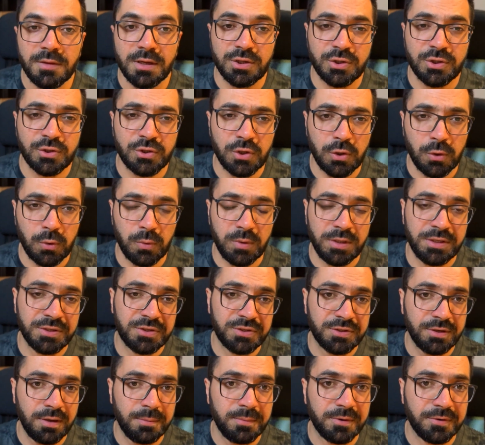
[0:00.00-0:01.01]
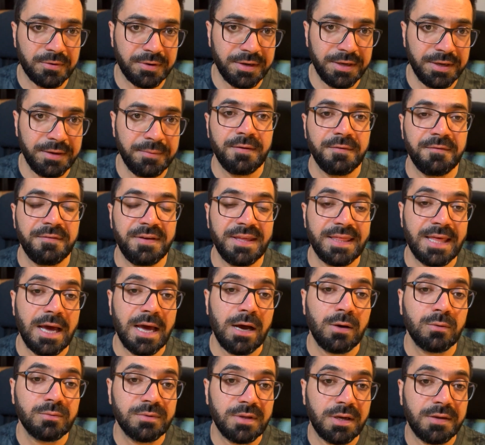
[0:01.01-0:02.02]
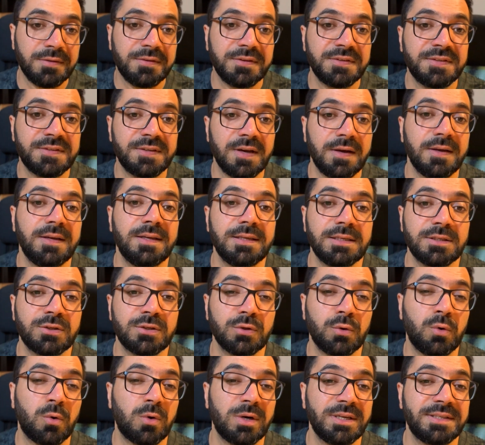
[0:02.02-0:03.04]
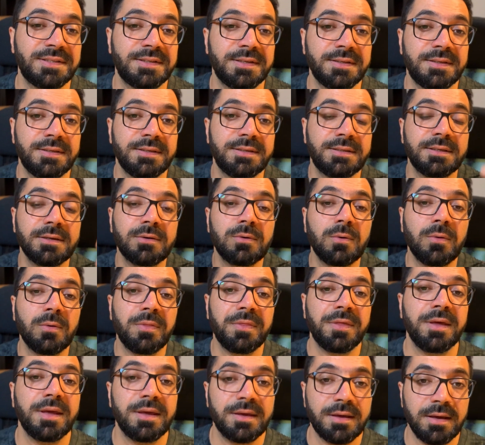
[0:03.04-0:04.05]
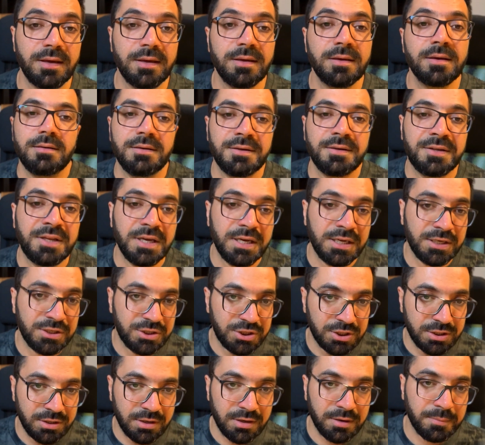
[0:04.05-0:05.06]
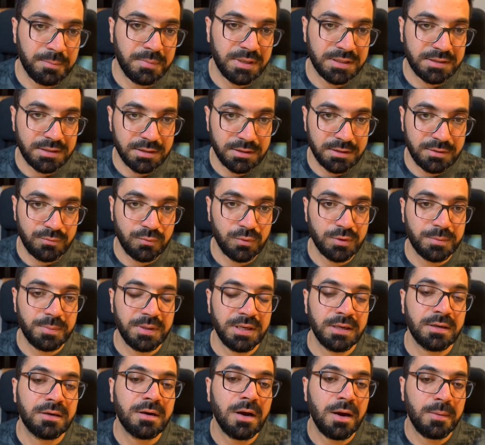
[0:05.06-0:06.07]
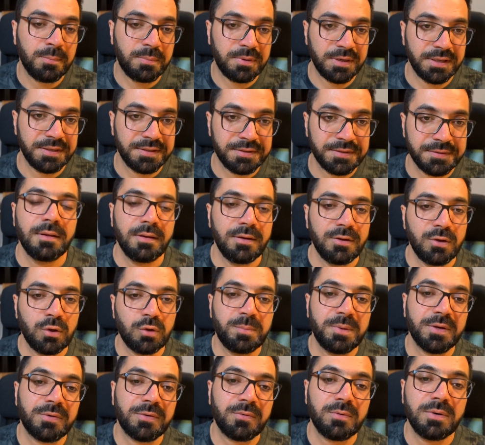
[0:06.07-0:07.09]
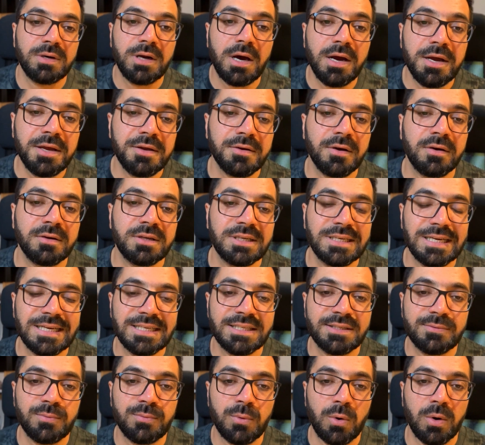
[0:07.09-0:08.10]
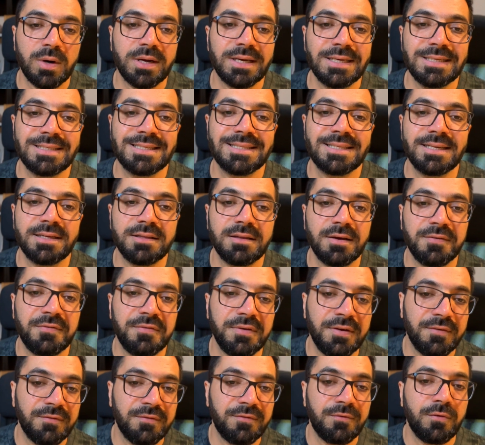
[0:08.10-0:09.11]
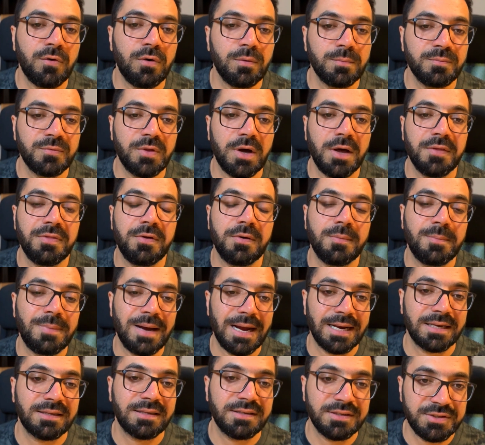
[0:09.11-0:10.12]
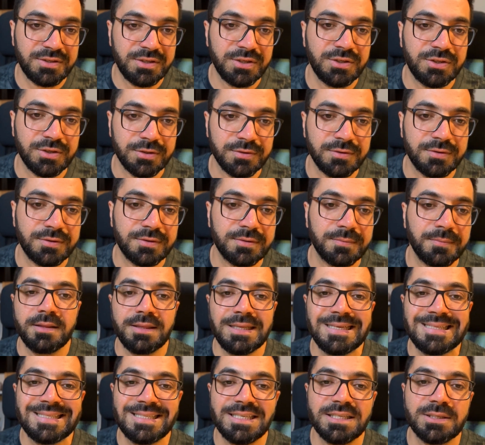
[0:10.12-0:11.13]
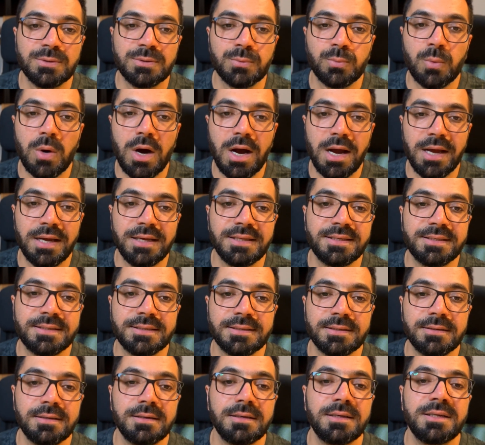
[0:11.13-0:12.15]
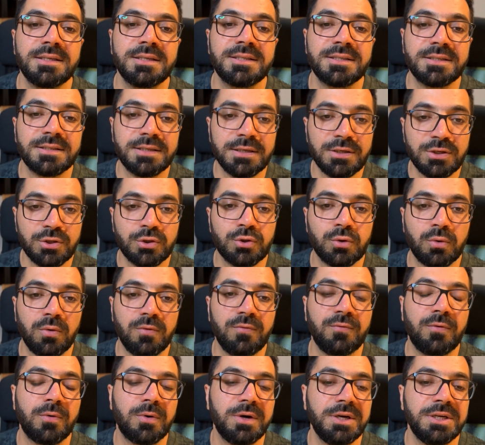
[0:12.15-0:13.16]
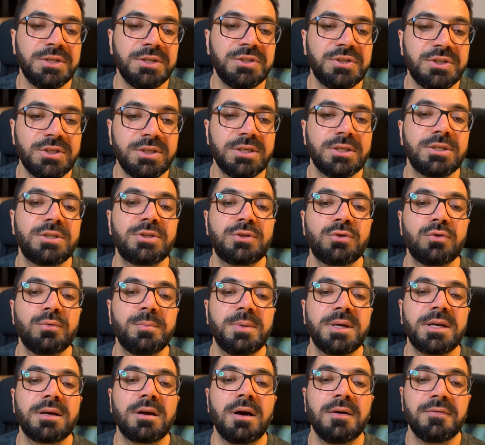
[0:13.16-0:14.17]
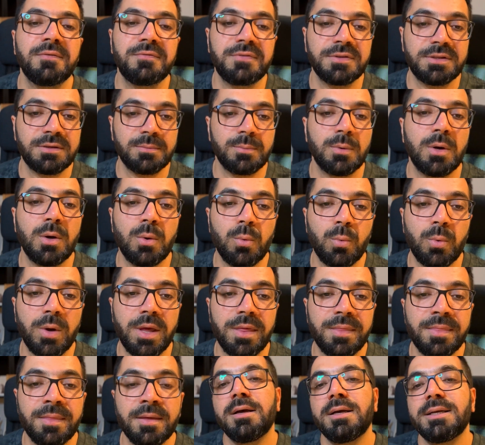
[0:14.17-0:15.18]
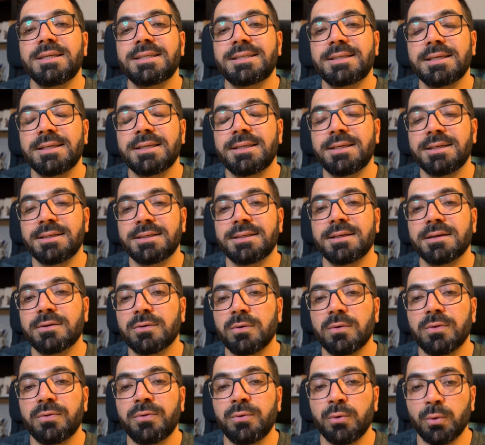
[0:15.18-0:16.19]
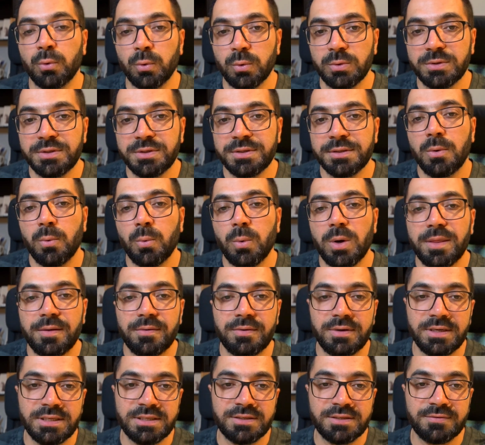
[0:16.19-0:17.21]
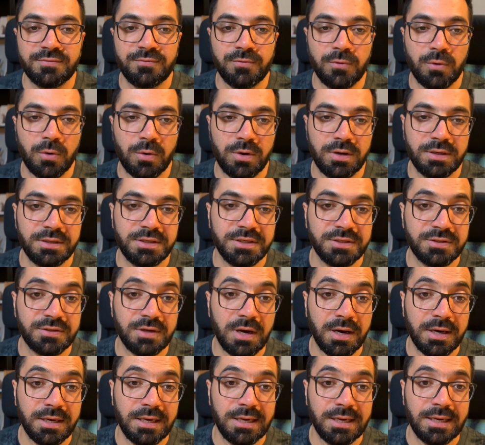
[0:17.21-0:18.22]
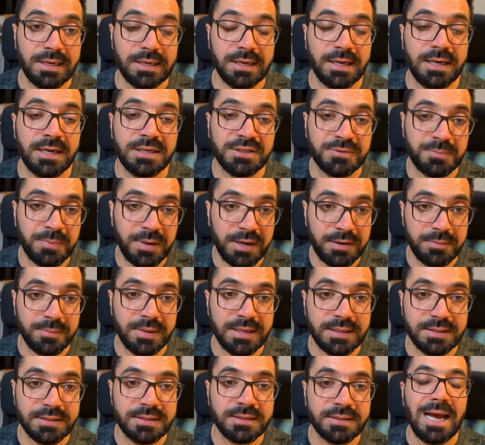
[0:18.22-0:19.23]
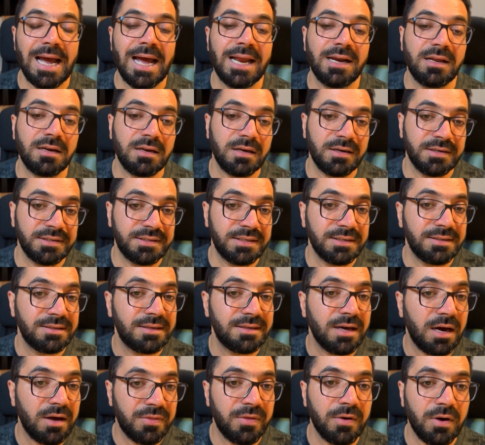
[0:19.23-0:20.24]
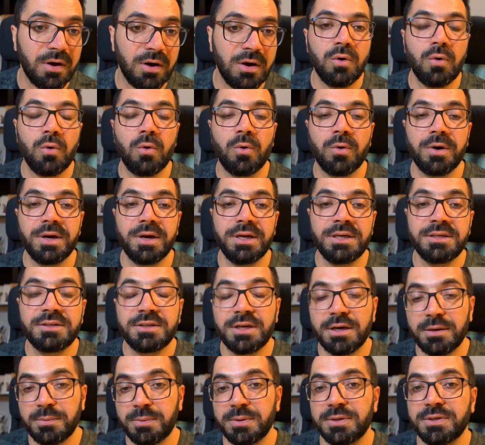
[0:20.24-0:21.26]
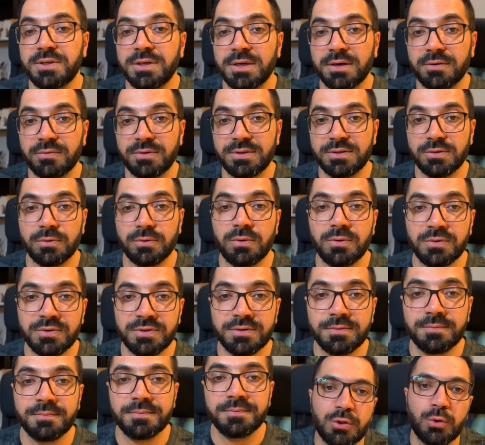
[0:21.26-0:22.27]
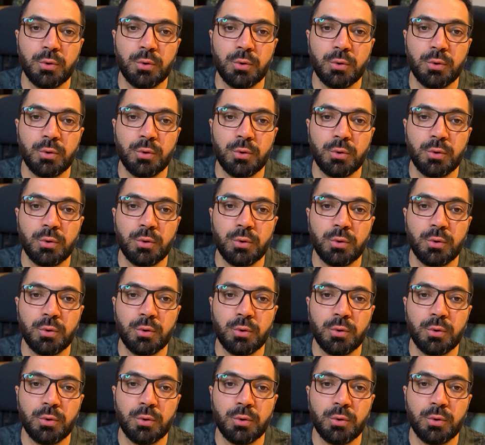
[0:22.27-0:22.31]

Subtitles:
So, in summary, without data science or statistical thinking, the engineering method would be incomplete. You'd be relying on guesswork instead of informed data-backed decisions. This is why it's essential for engineers to be comfortable with statistical tools, whether it's for designing experiments, analyzing data, or interpreting results.